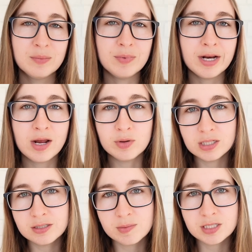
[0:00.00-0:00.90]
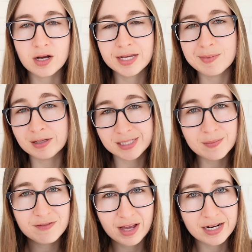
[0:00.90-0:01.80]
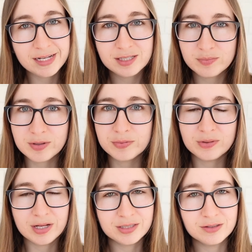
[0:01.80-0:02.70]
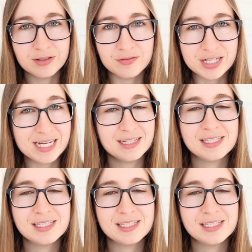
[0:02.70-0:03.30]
but I will also be talking about some findings in people under 50,